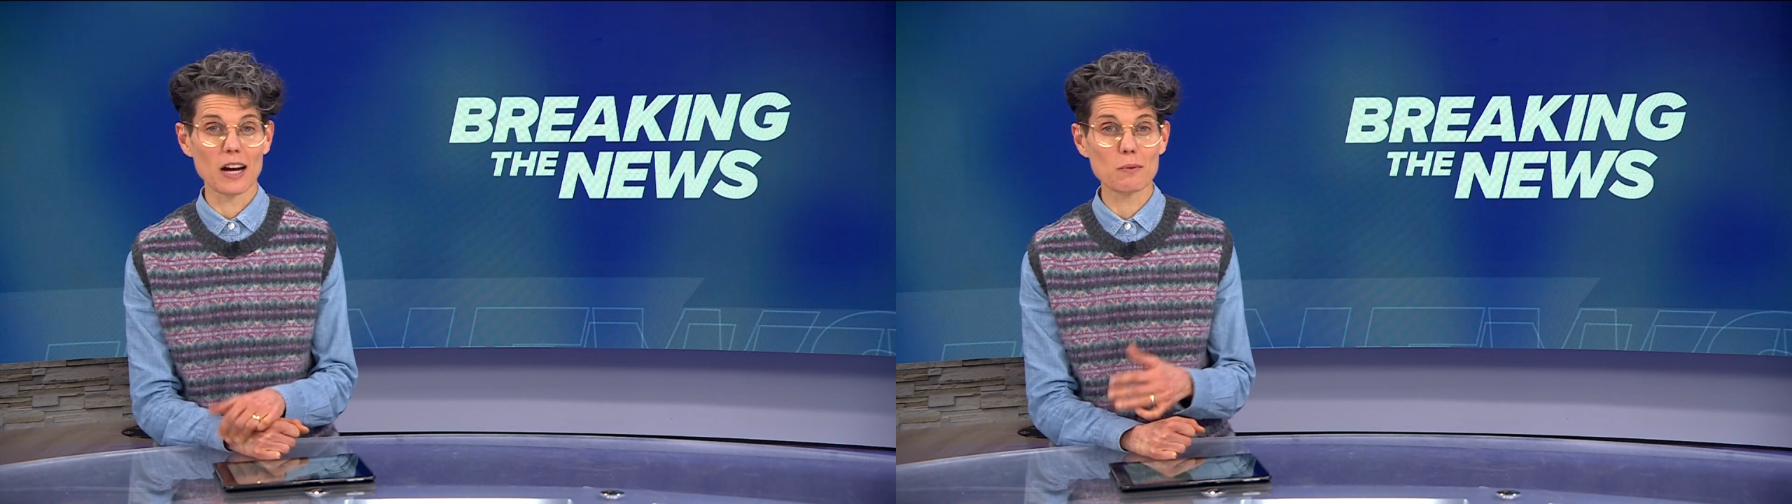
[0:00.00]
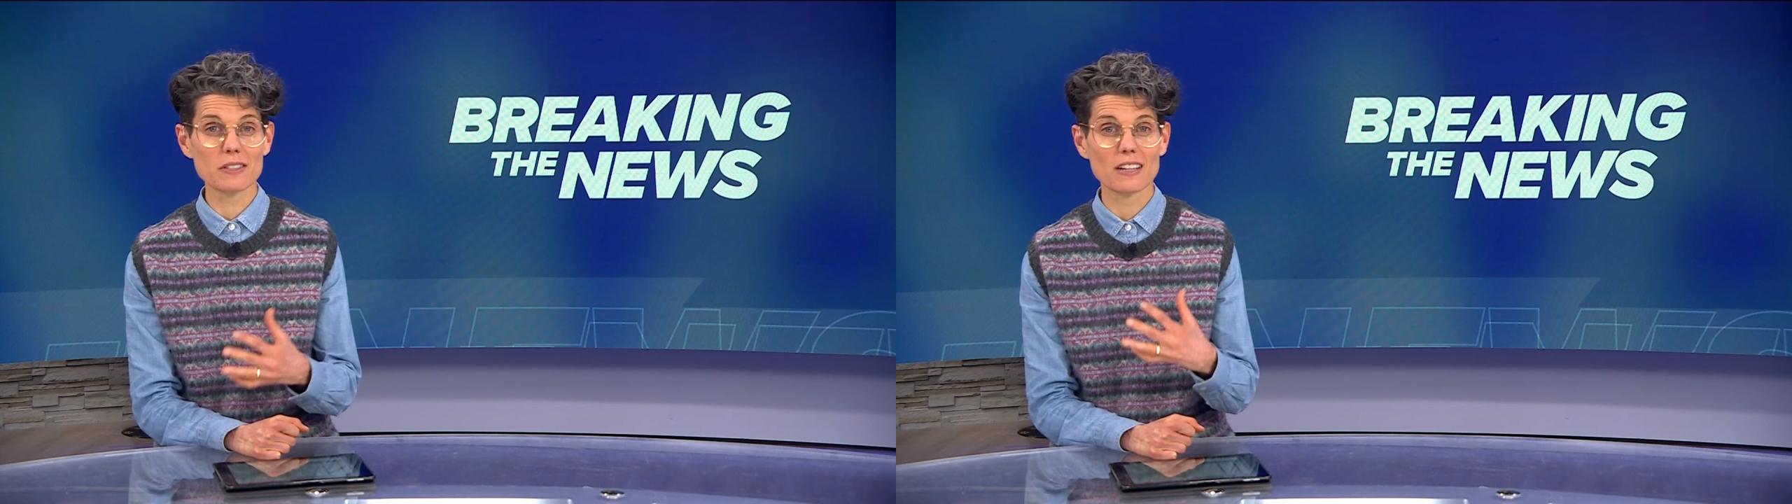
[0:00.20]

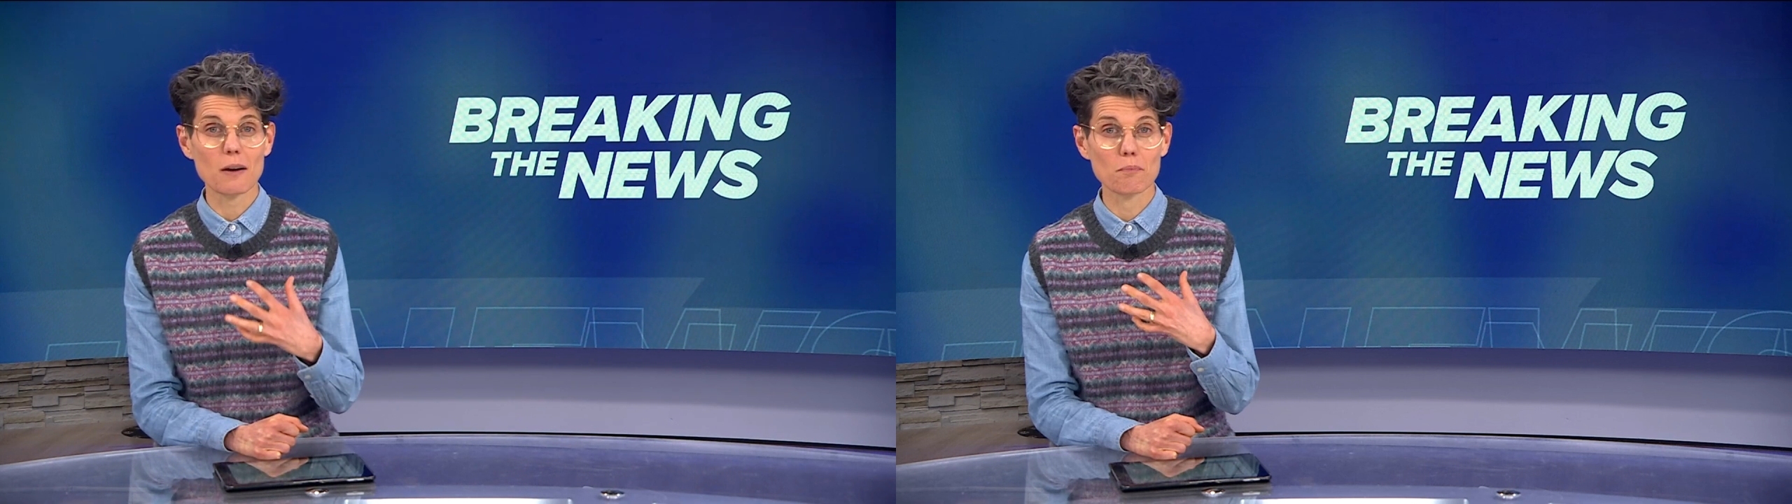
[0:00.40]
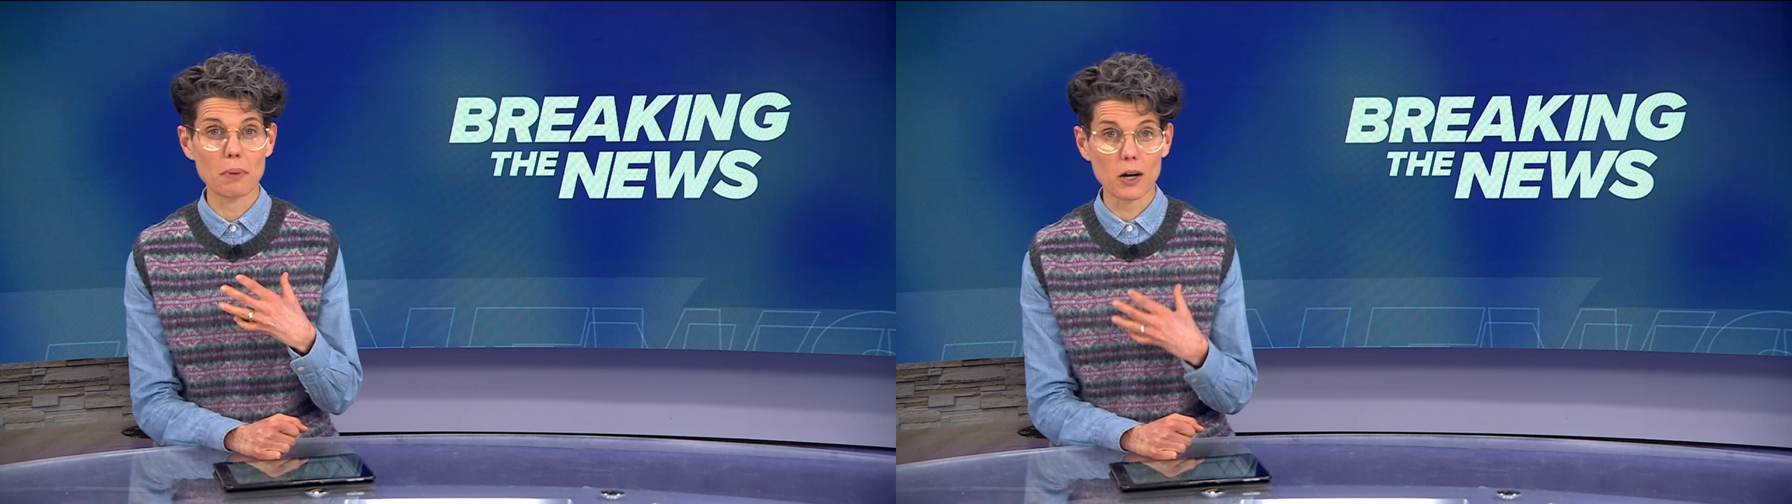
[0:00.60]
I was in
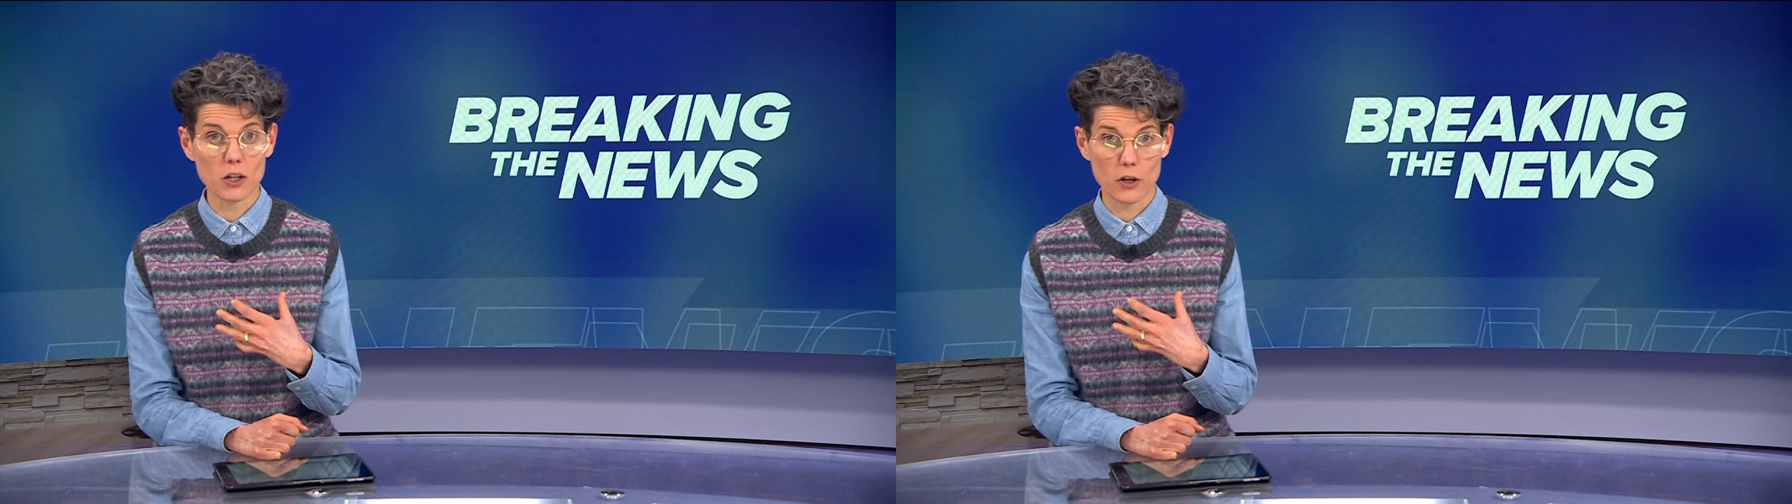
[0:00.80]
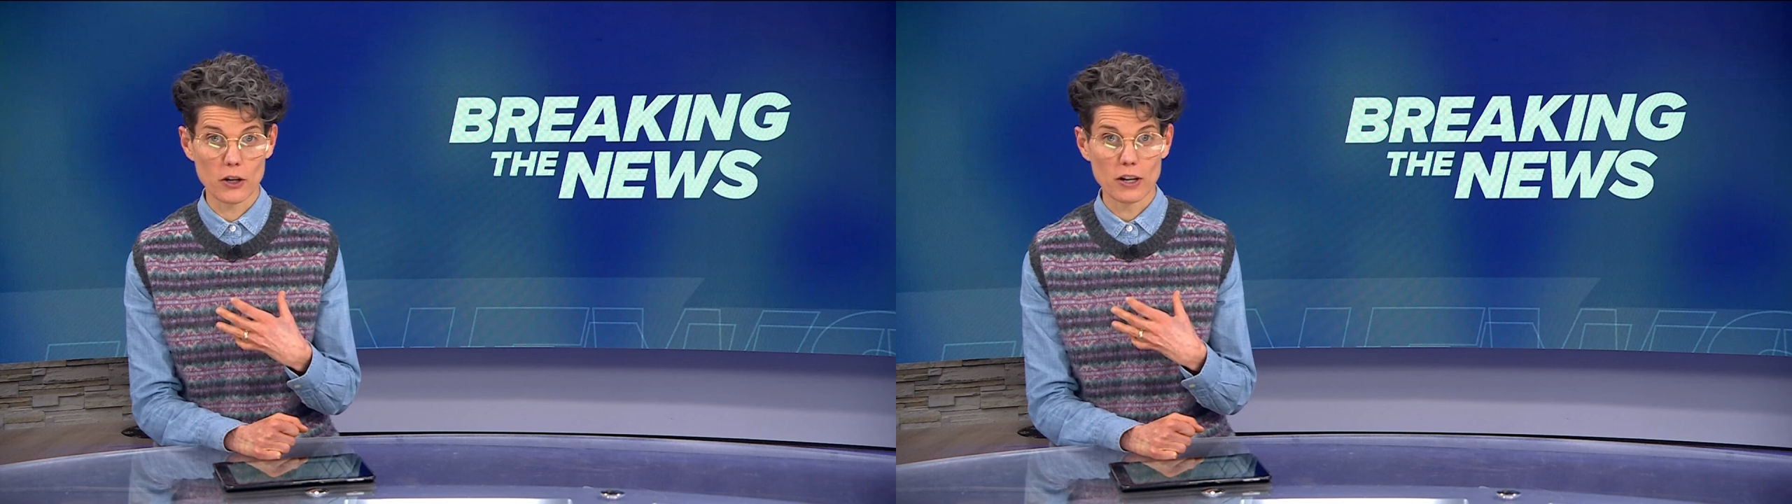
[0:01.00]
a
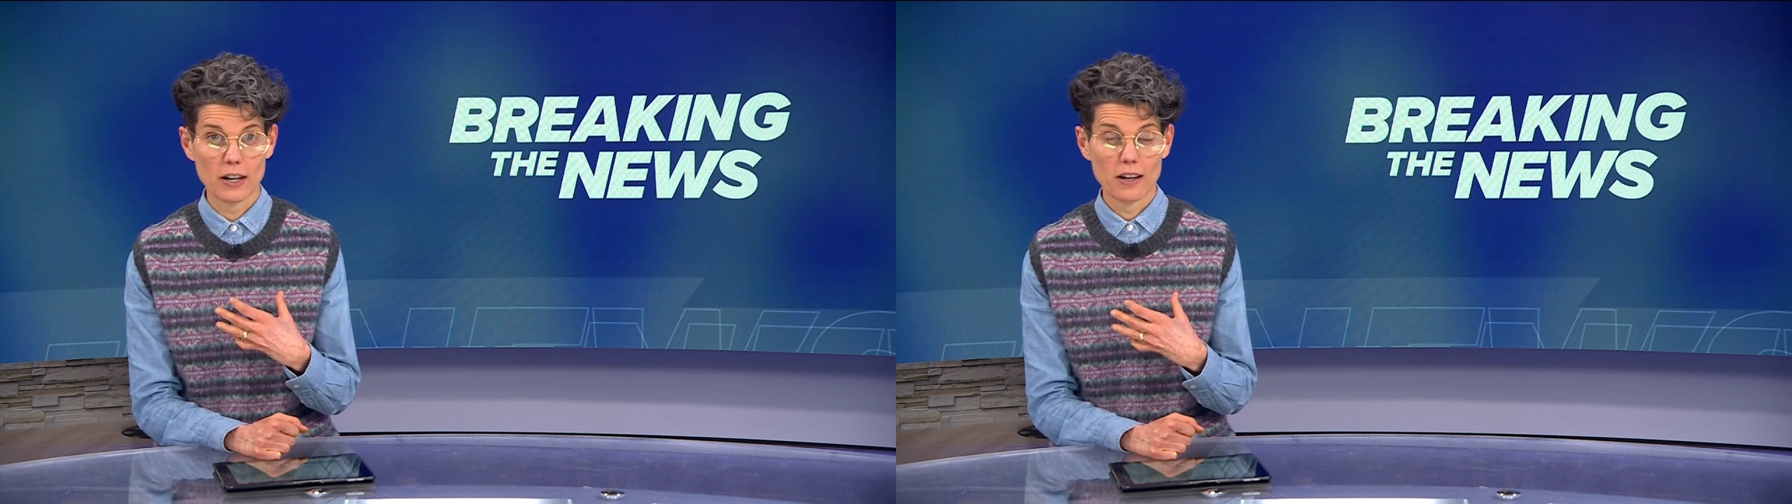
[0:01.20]
bunker